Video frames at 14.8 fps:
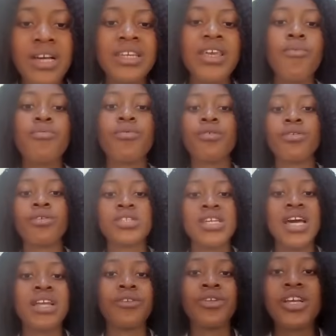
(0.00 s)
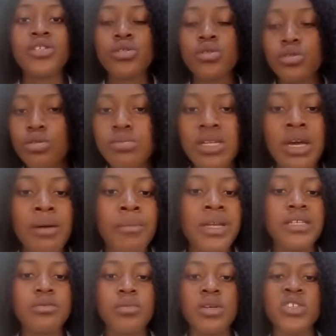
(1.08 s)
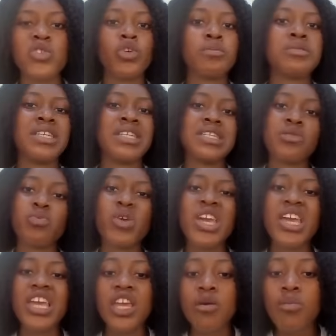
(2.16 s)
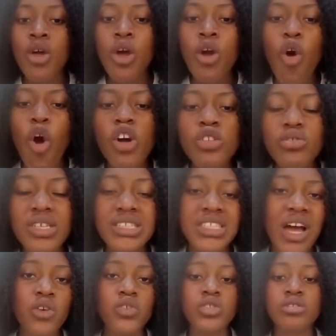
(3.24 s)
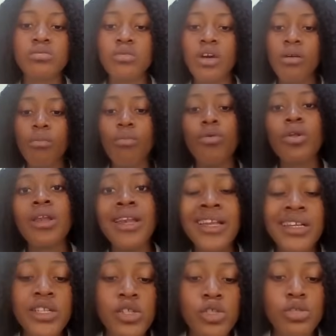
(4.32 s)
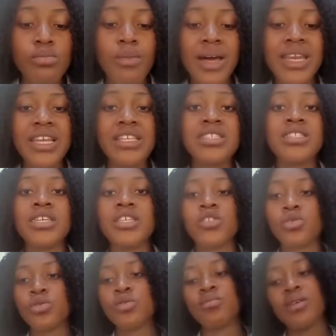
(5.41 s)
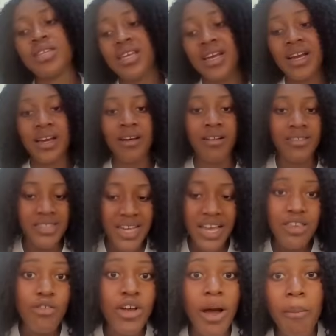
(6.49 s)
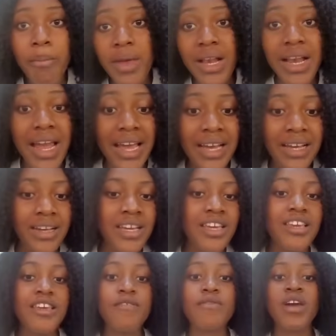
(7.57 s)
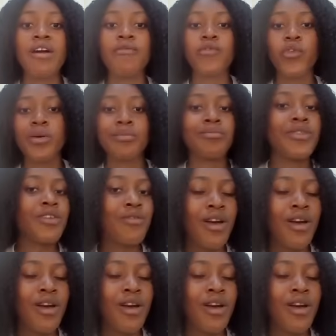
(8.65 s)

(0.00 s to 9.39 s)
Gabriel got another social media management job that is paying him $100,000 monthly to manage his social media account. And you can be like, if you are from